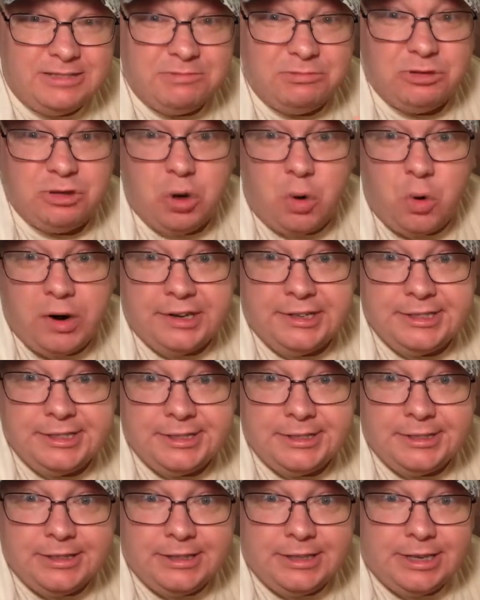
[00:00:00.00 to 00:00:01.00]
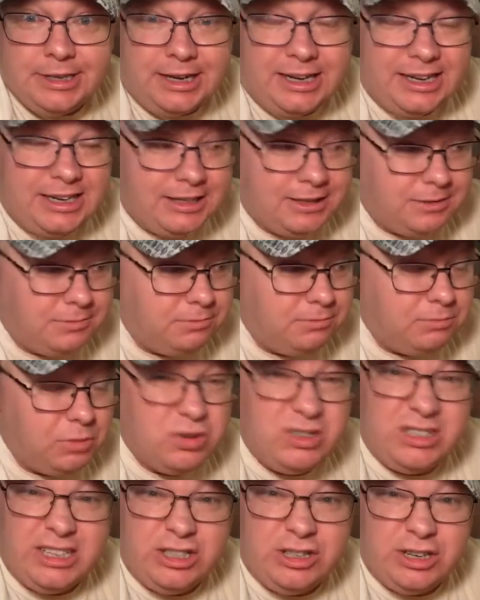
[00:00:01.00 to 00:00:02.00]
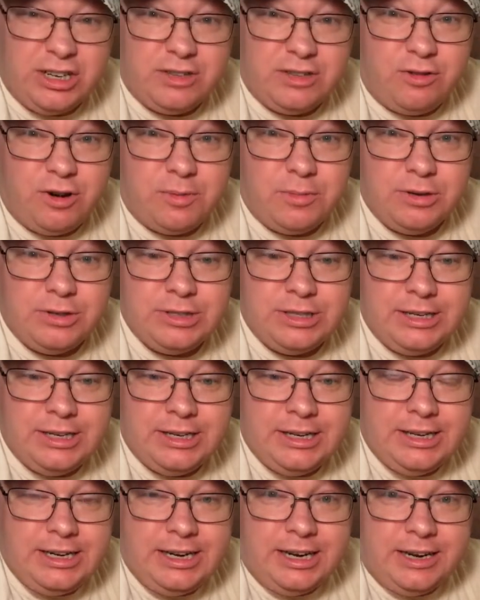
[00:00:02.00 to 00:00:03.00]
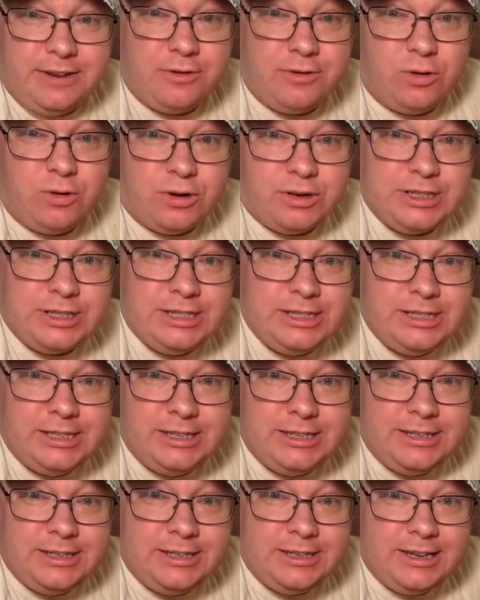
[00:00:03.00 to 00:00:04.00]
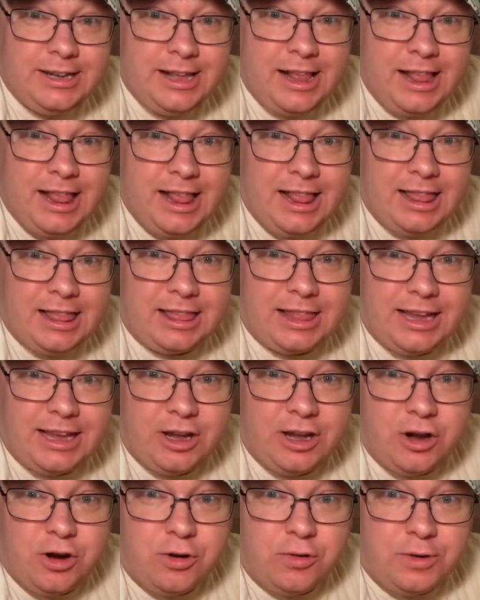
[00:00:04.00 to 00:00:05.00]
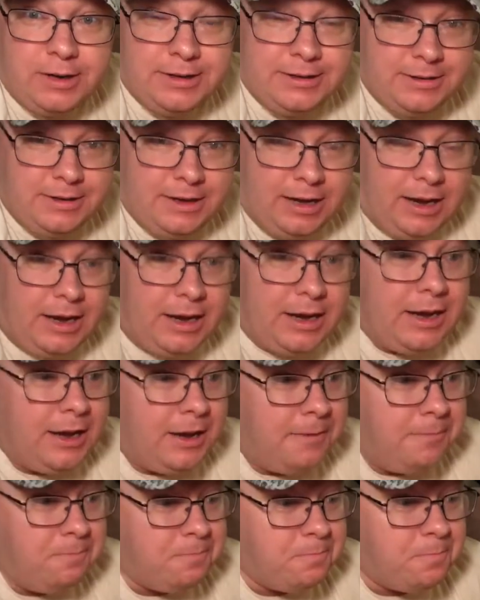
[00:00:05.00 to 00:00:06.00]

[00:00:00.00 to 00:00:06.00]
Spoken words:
toys, mostly Transformers, and of course, Lego. I'm